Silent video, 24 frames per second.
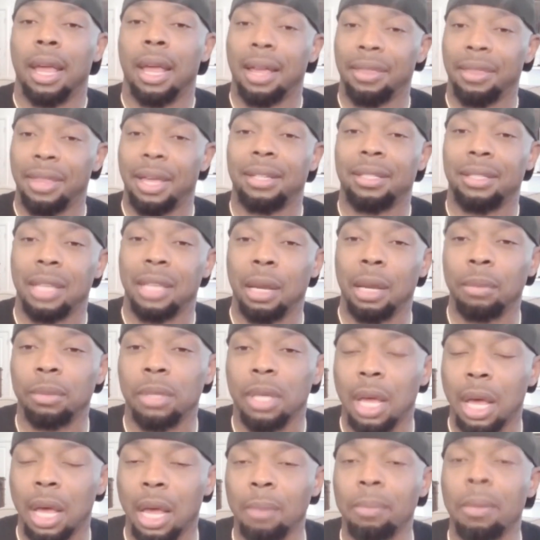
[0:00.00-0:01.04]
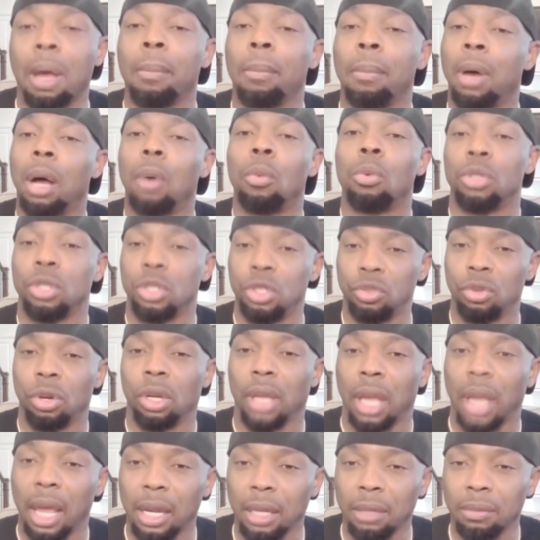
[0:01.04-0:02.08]
at that same time, my mom was a
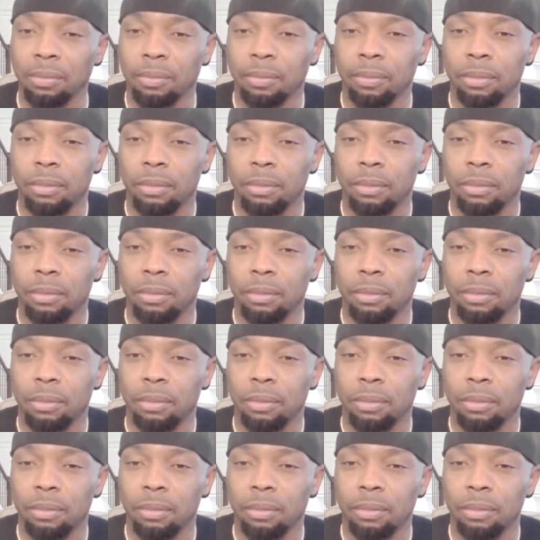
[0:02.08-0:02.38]
drug addict.